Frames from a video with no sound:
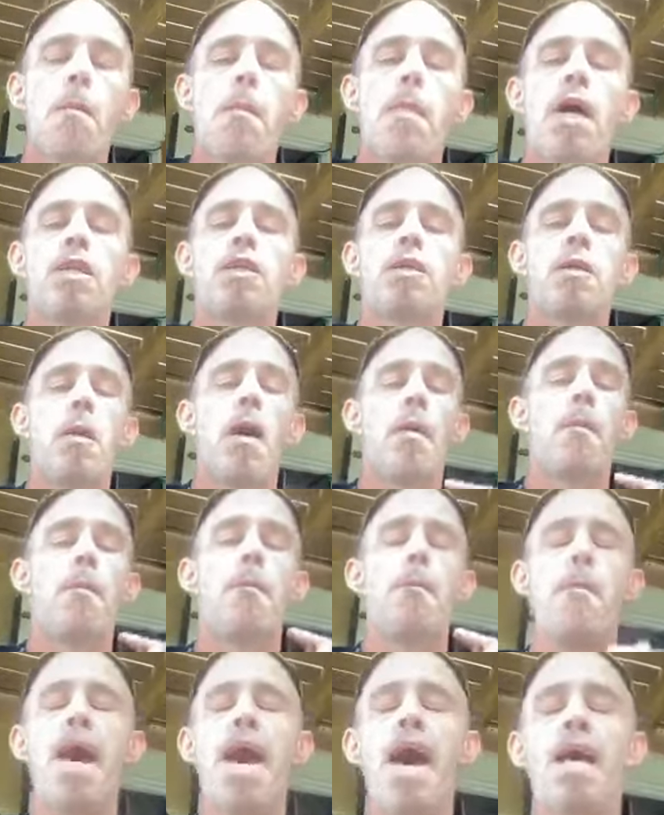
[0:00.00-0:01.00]
Much
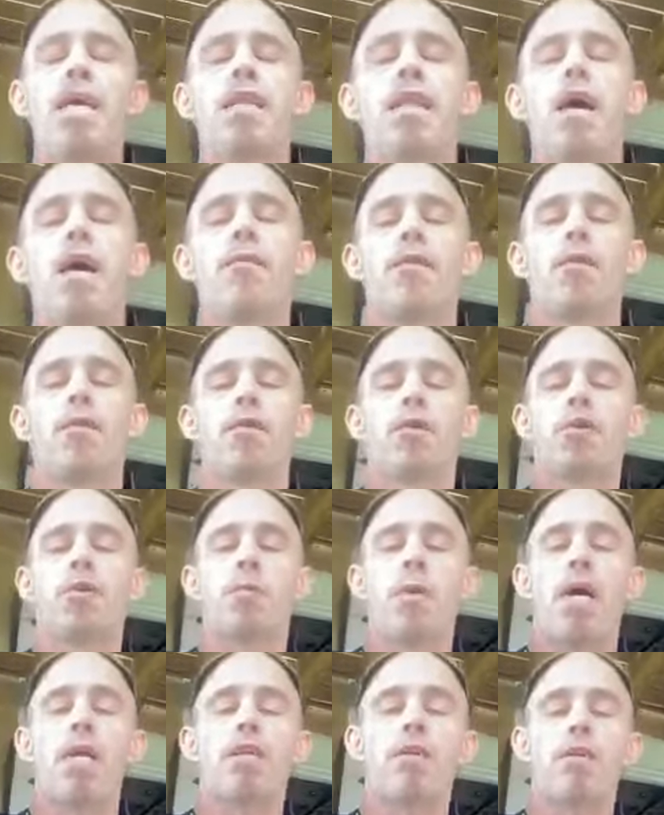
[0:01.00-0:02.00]
mad love and
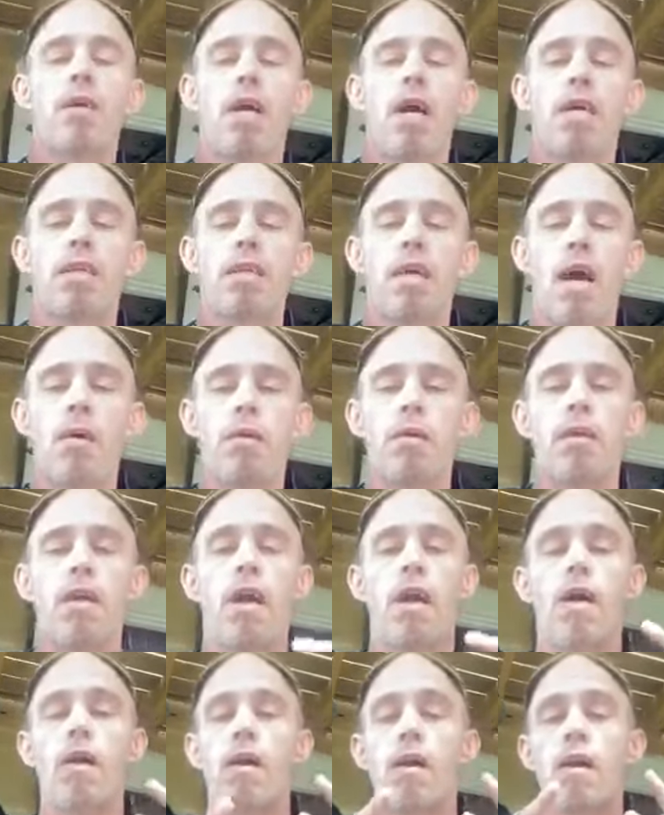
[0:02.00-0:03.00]
respect to you guys out
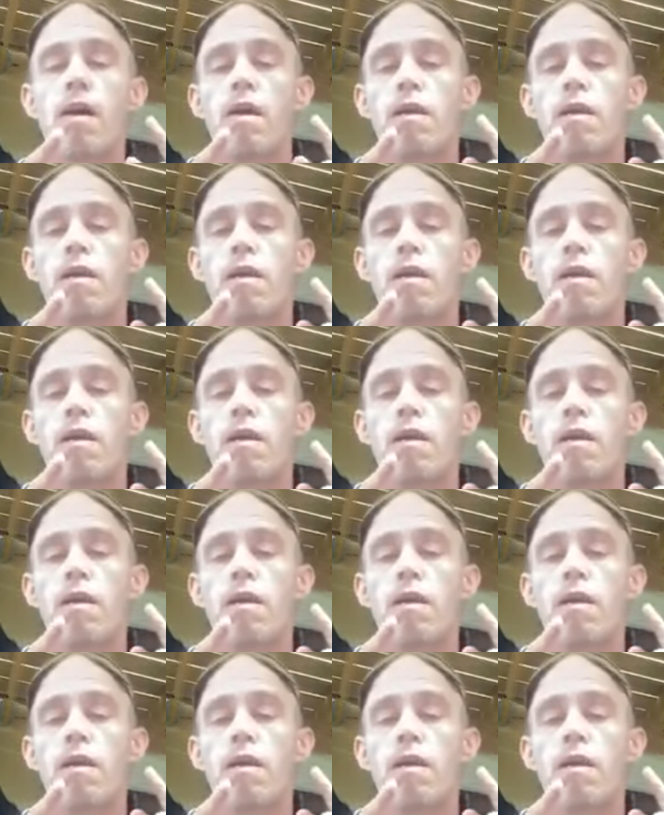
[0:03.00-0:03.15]
there.